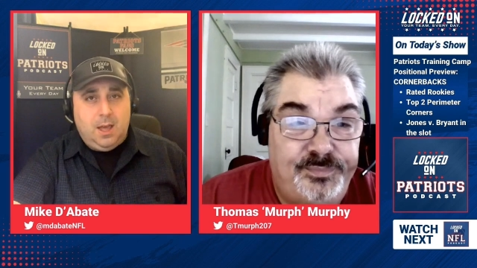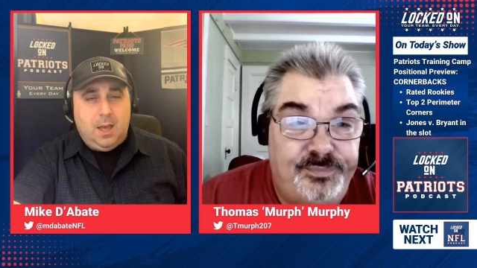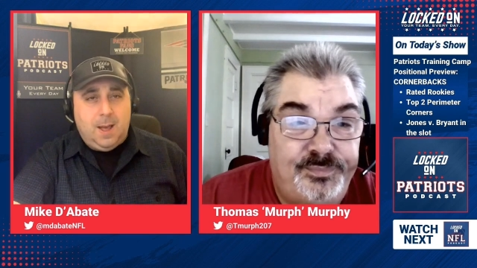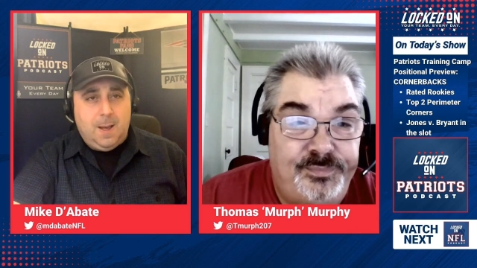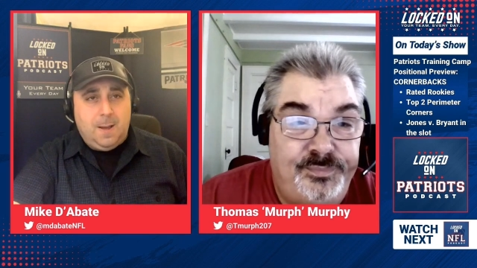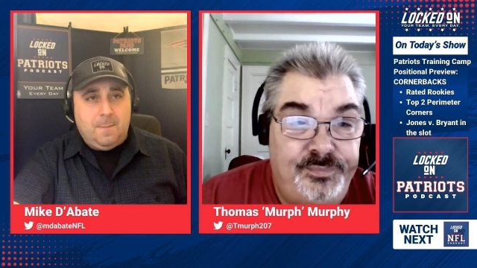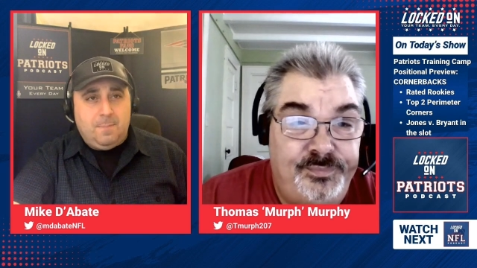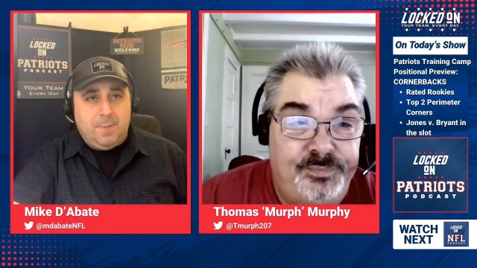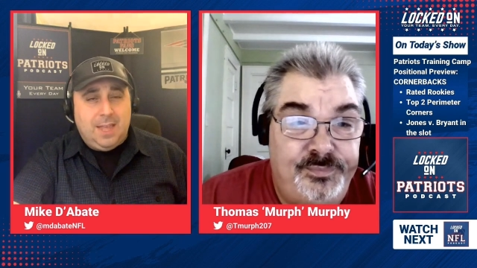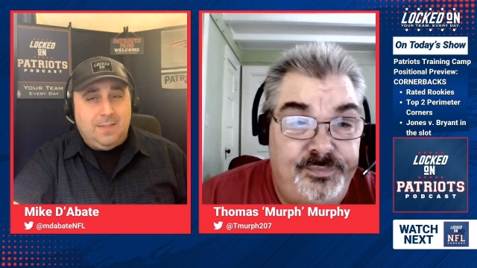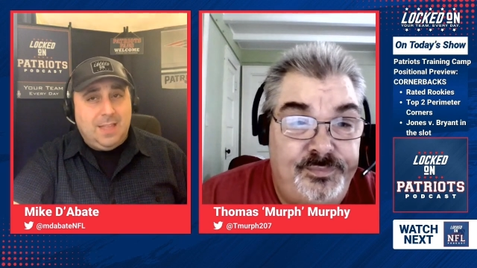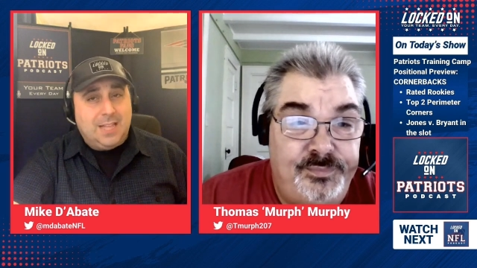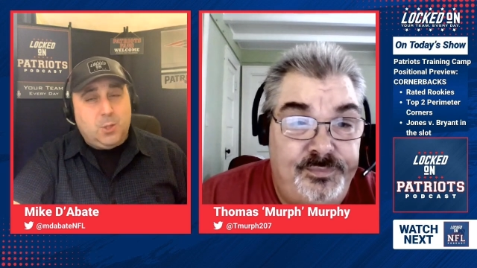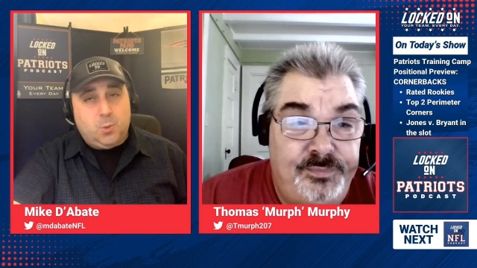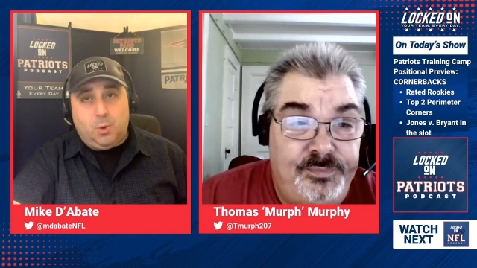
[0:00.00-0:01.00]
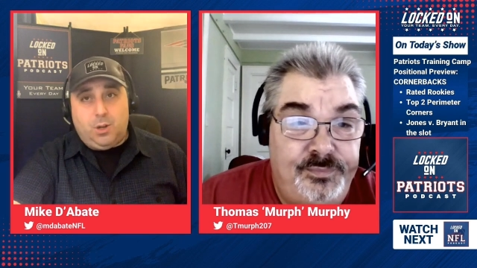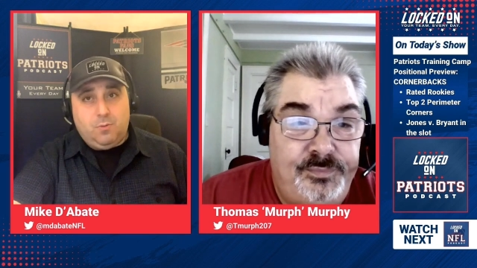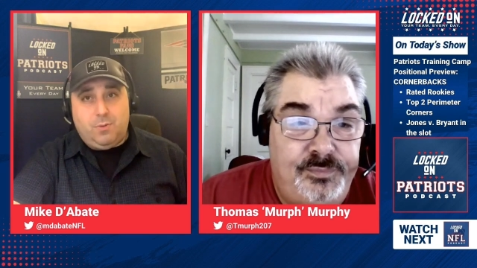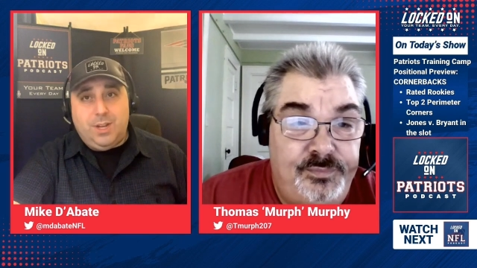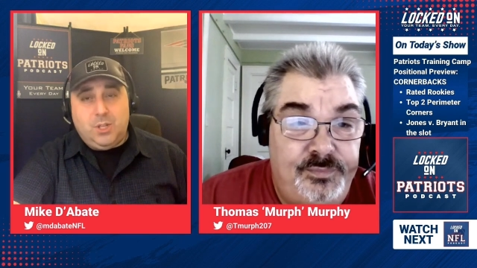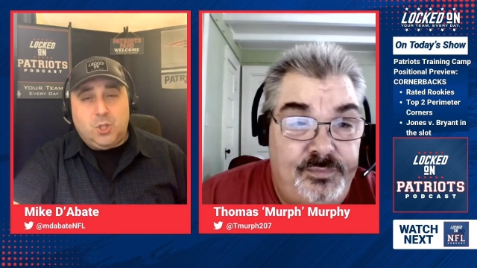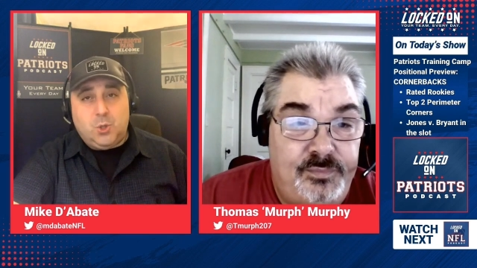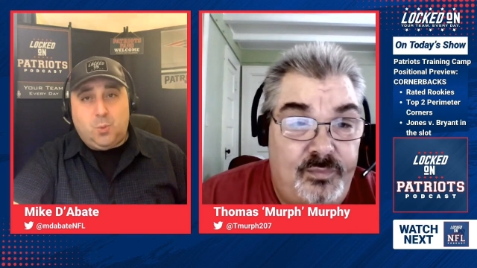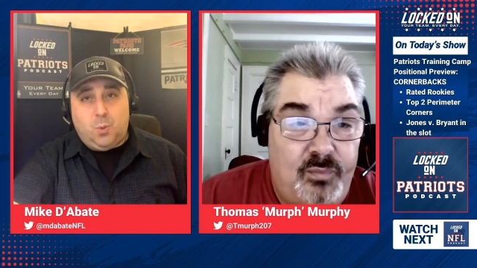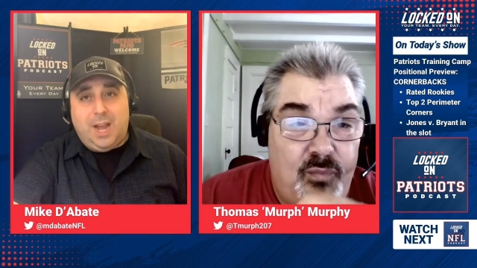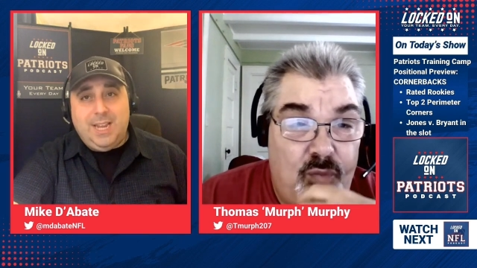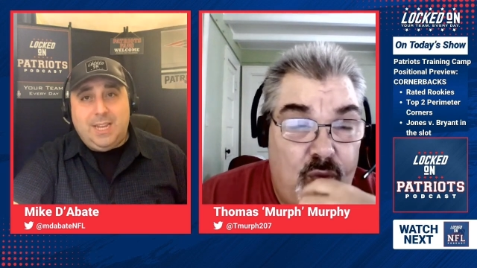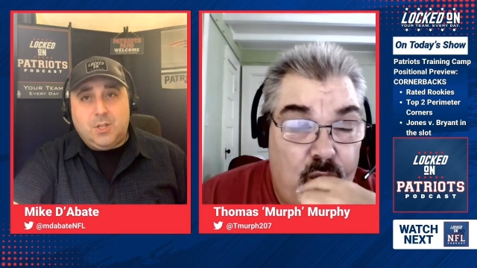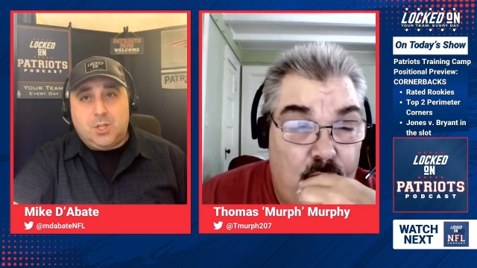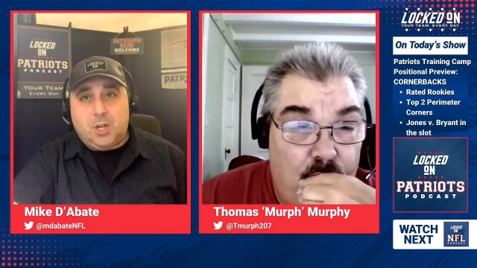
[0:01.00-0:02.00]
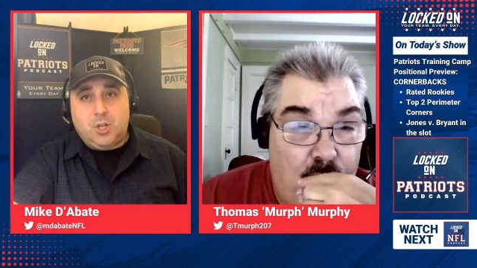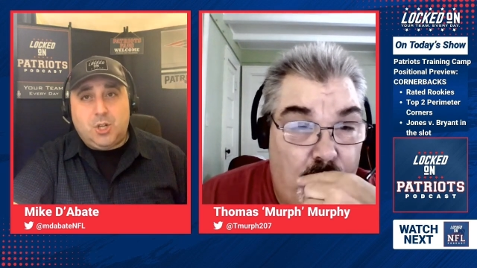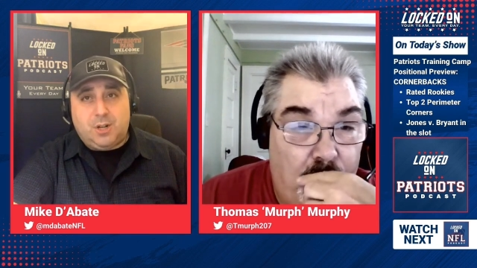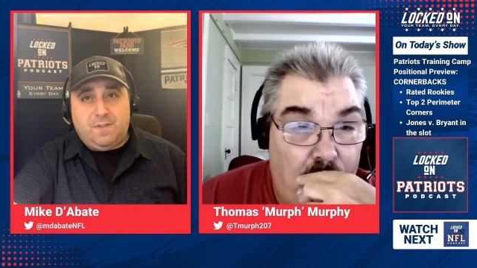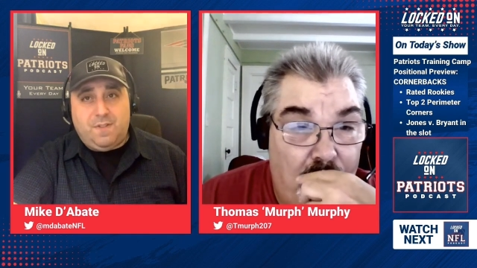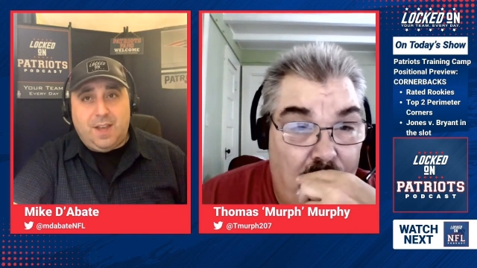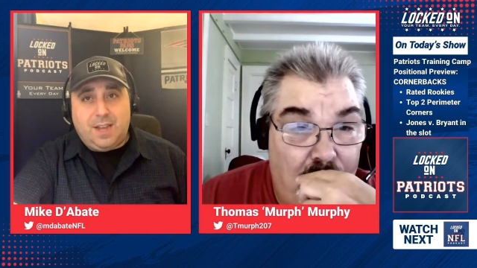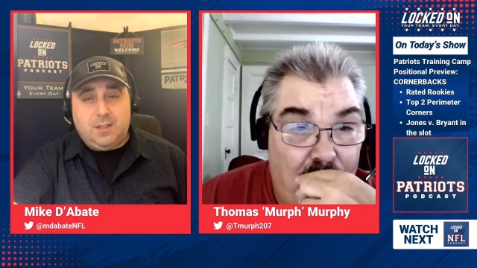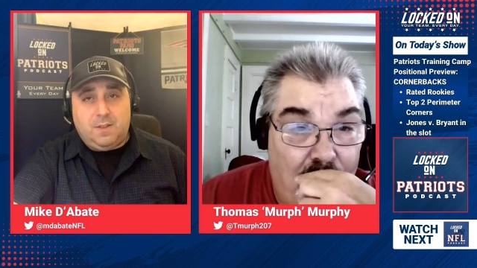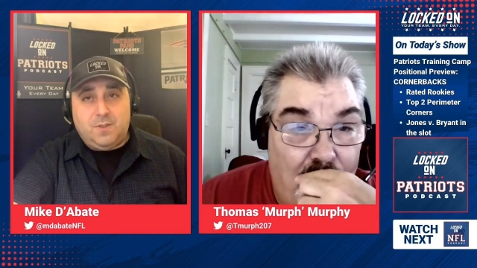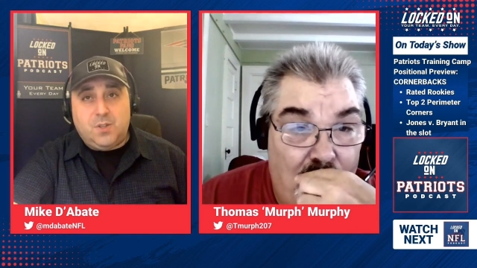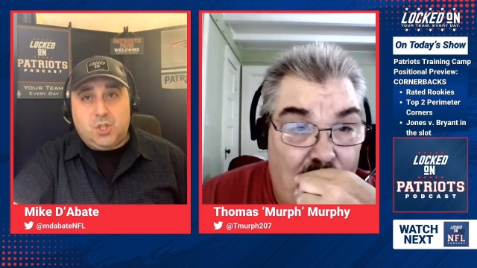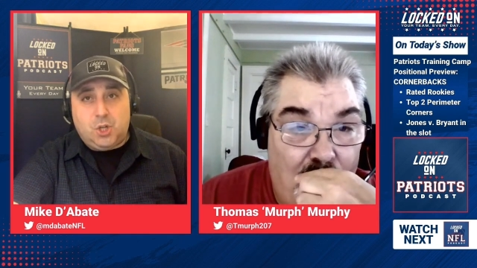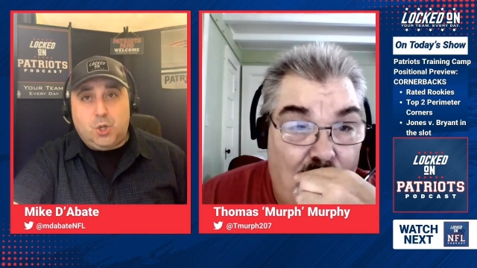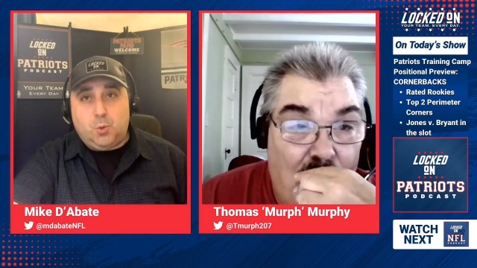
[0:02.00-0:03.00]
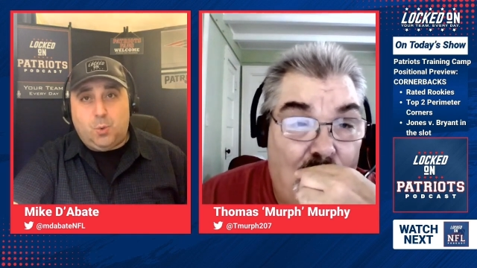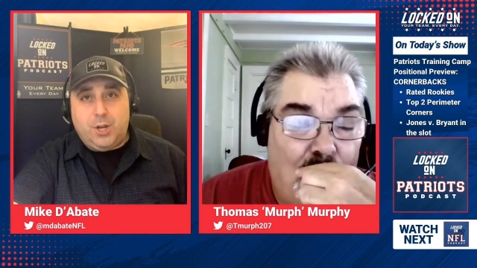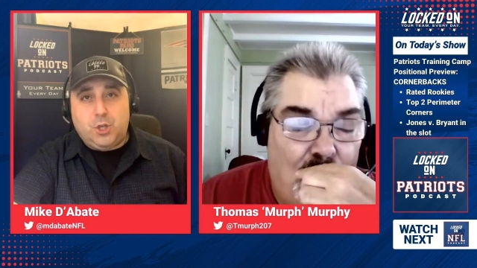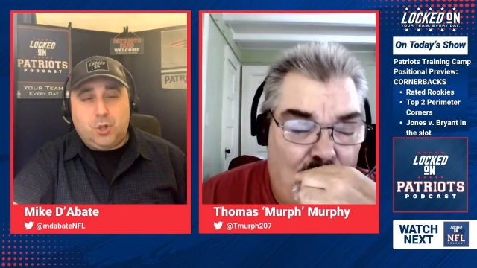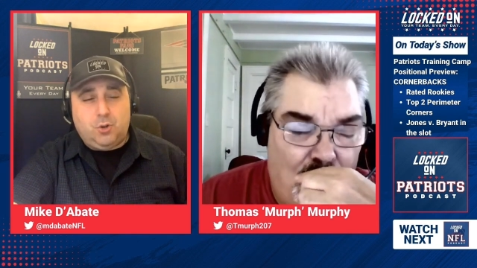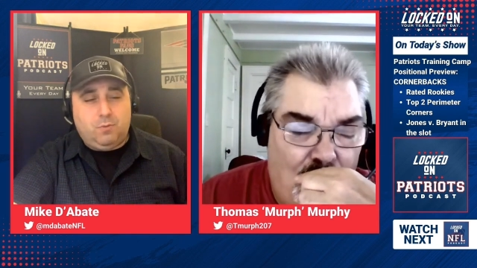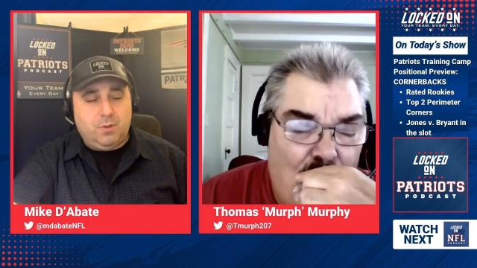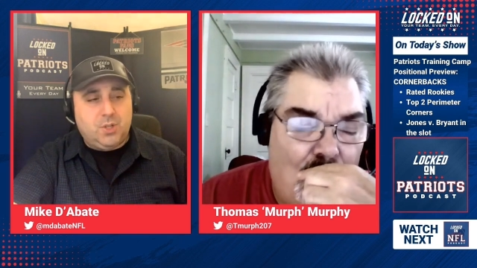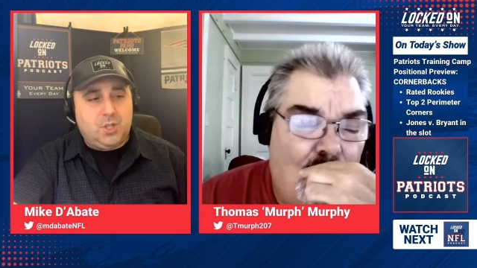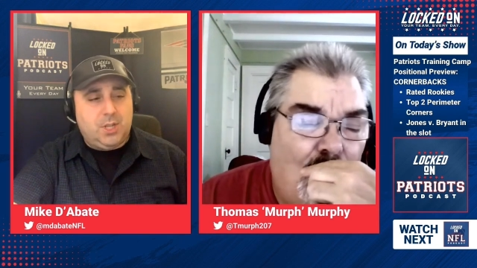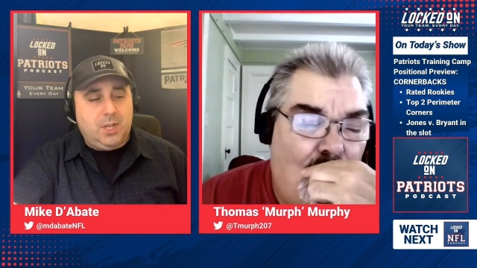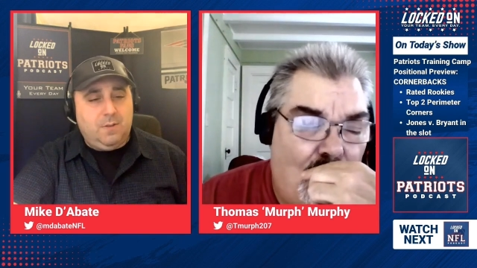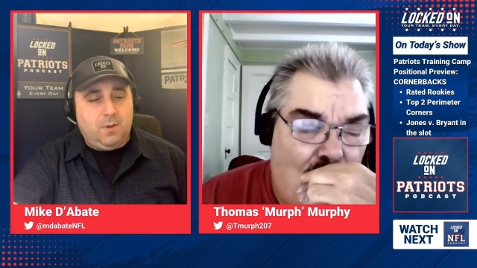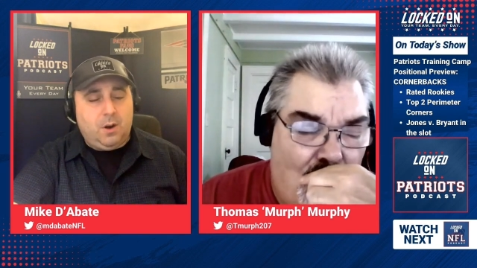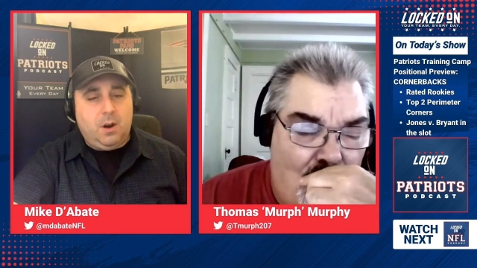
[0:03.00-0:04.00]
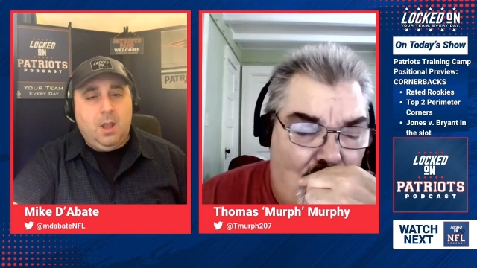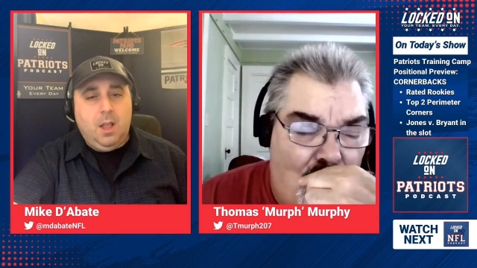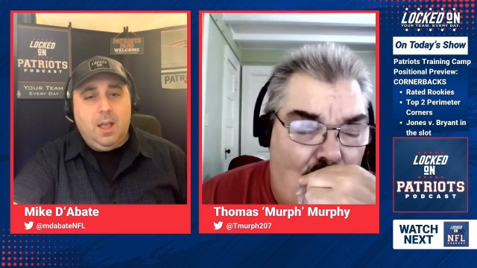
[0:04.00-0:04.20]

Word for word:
Speaker 1: um, and that's one of the reasons why he's such an effective situational mm-hmm. receiver,